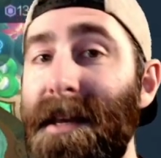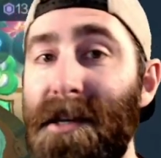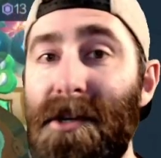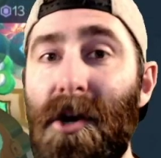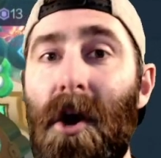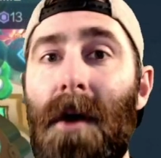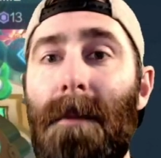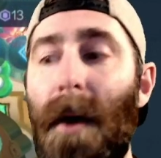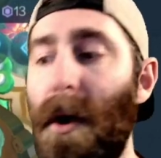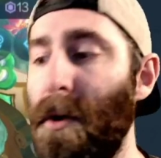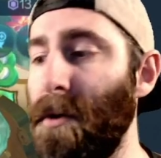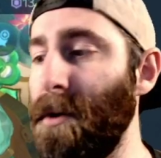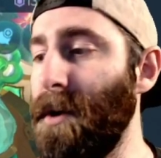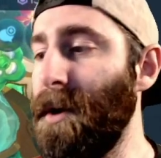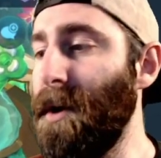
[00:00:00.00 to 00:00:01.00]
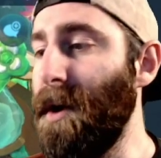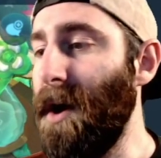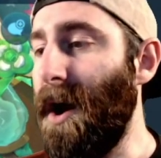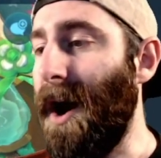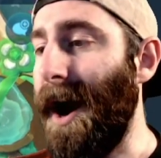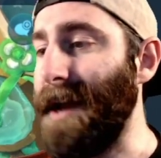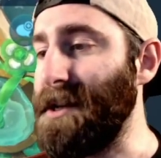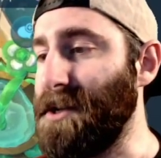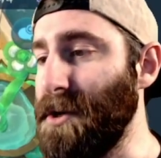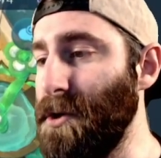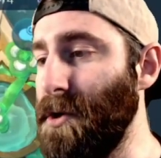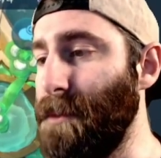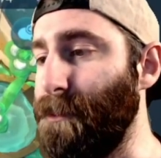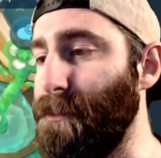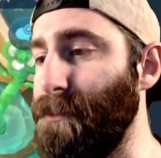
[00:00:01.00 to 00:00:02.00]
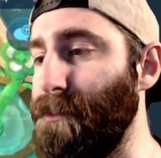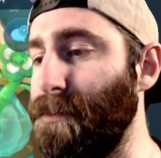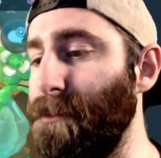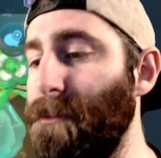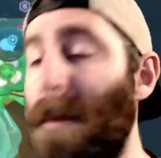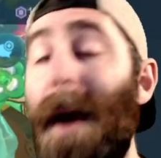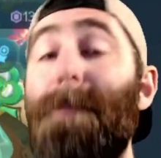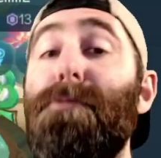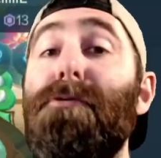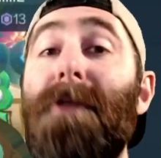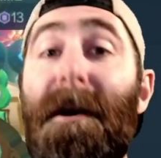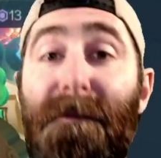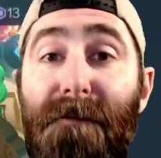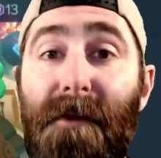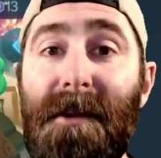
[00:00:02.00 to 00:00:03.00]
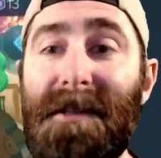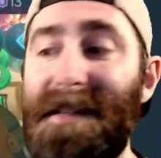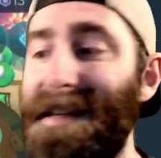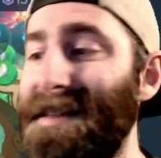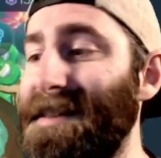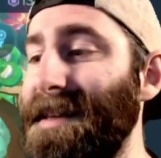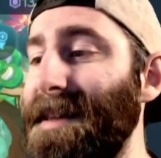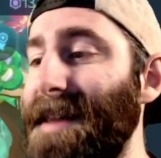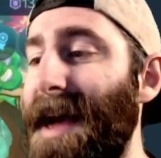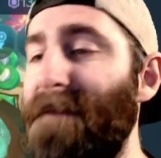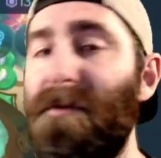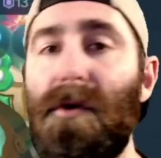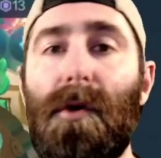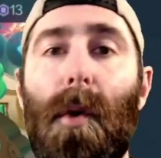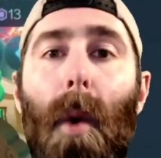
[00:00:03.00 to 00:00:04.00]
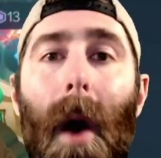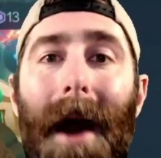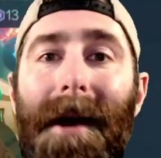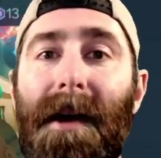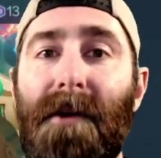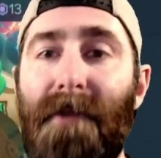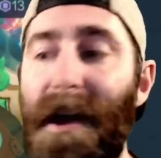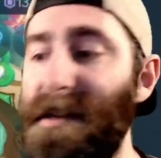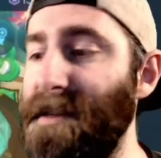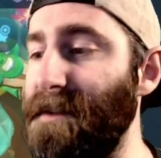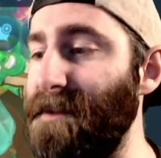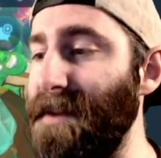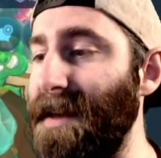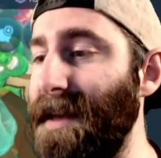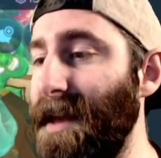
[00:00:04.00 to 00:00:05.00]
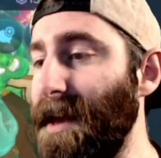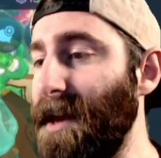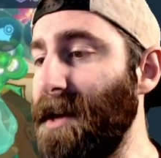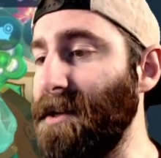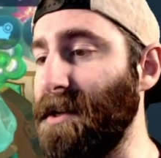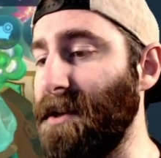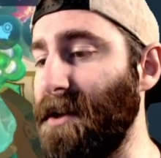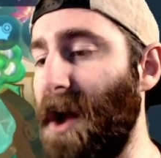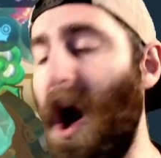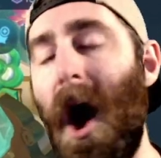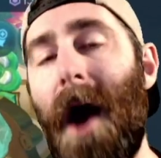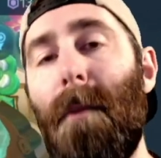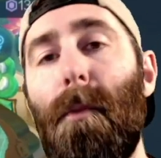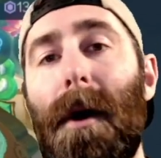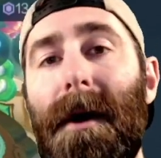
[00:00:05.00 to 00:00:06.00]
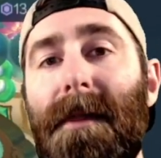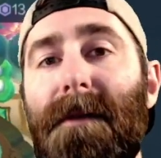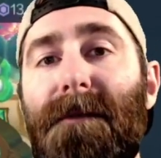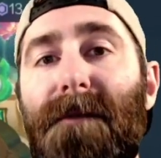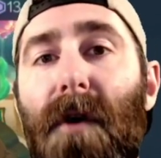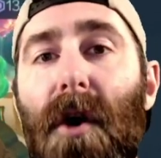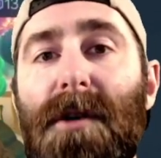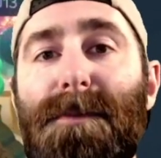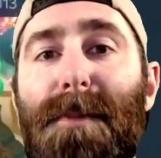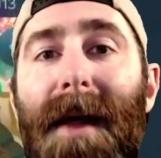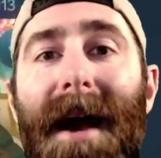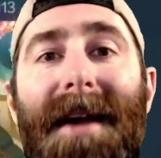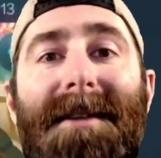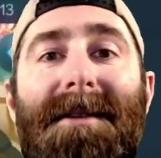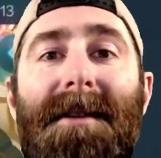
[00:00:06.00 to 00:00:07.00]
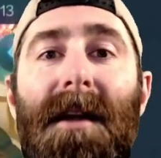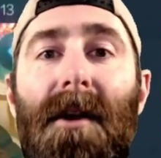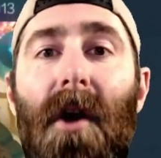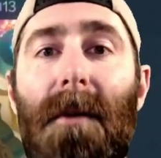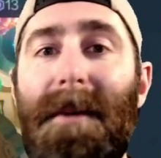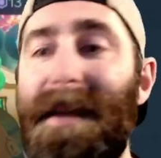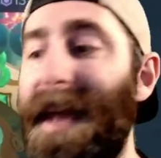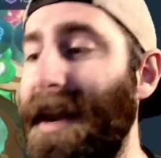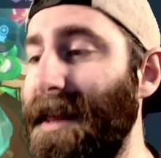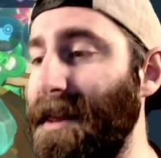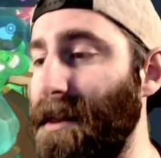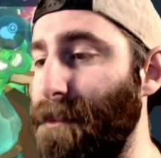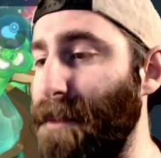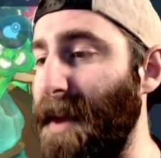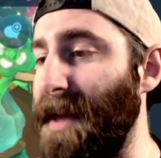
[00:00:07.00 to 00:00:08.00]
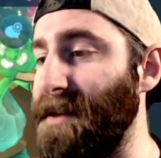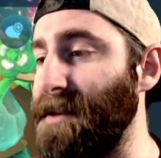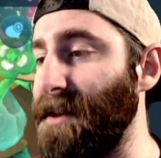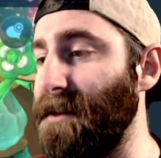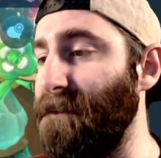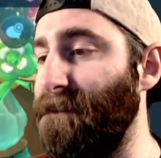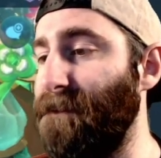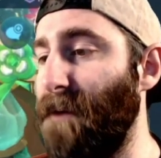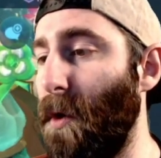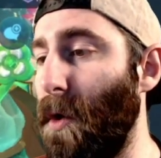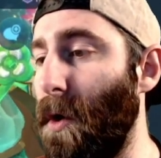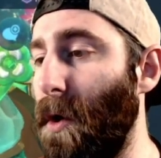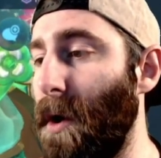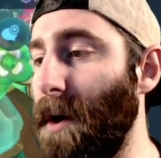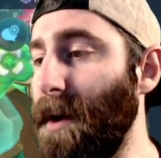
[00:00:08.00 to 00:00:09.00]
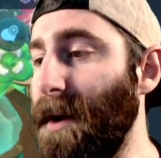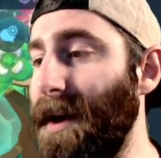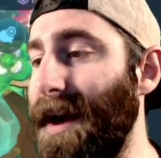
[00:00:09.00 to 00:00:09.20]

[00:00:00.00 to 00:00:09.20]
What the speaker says: in Turbo, my preference is to level quite aggressively so that I'm one of the first players in the lobby getting the picks at the 4